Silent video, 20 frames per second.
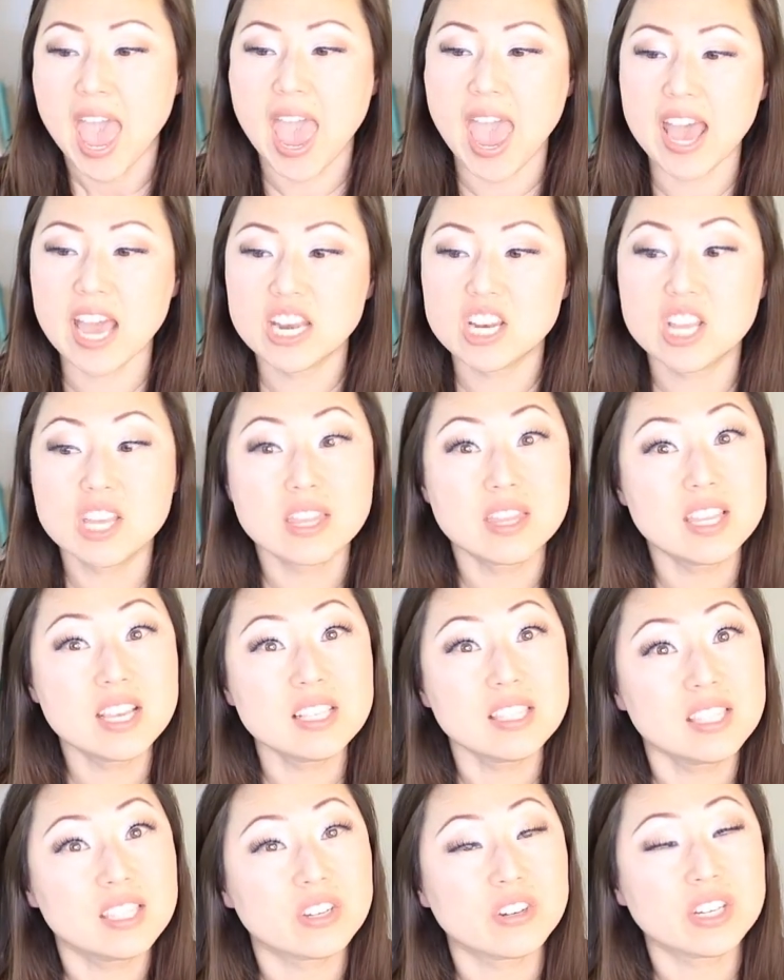And
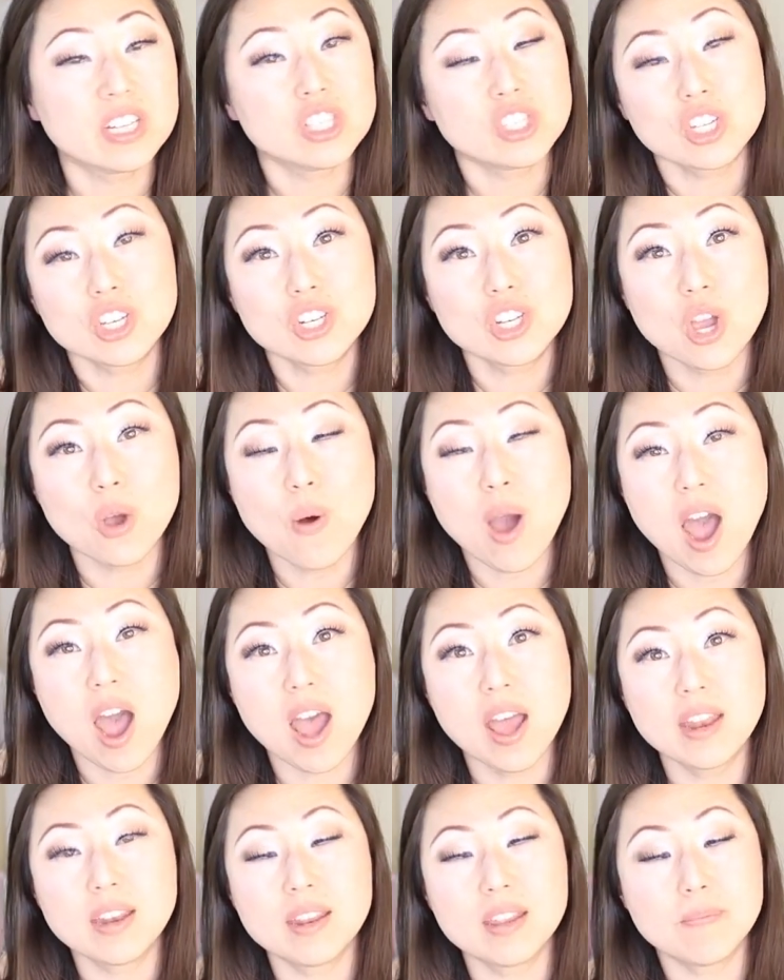this series could go
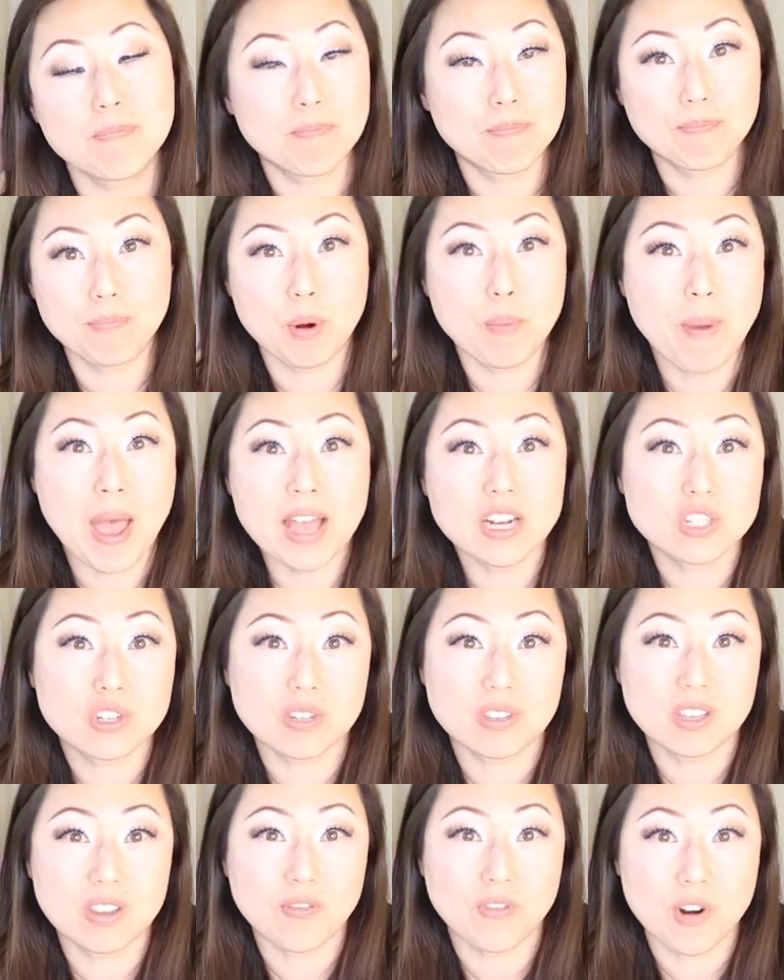on
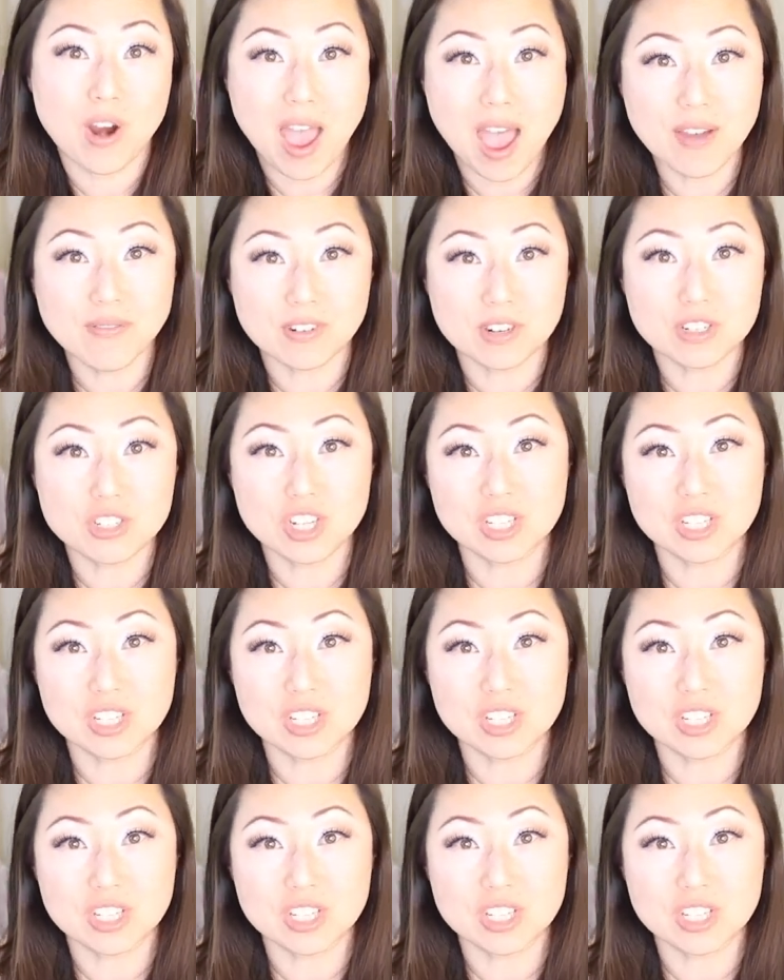perpetually forever,